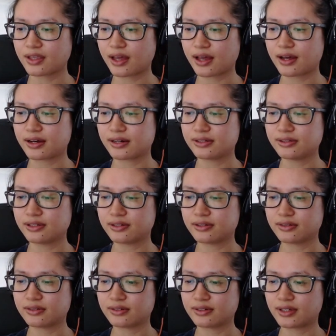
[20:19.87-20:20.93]
How
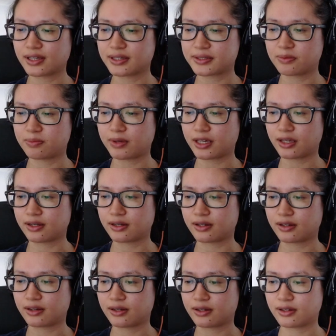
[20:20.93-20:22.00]
long has it been?
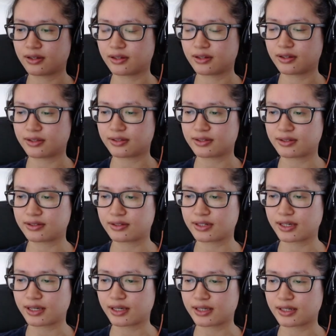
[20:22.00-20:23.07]
This is
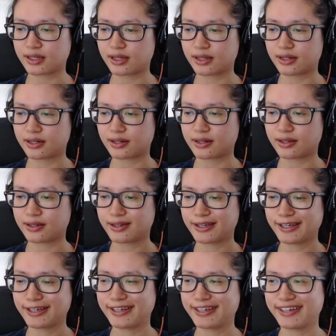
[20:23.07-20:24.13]
day 10.
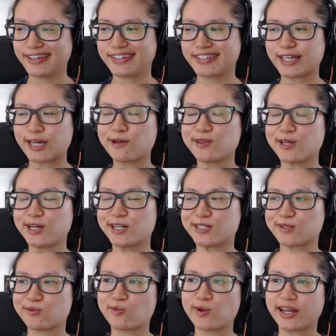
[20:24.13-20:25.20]
So here they are
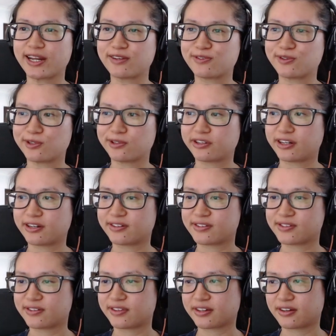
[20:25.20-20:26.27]
just waiting for the Lunarian
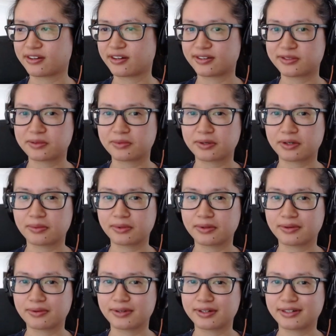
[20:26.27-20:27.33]
so they can ask them a couple of
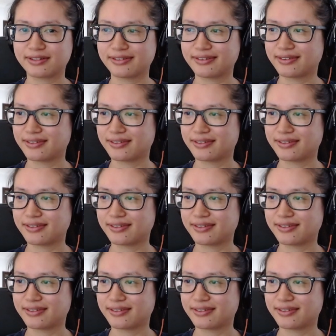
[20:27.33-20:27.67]
questions.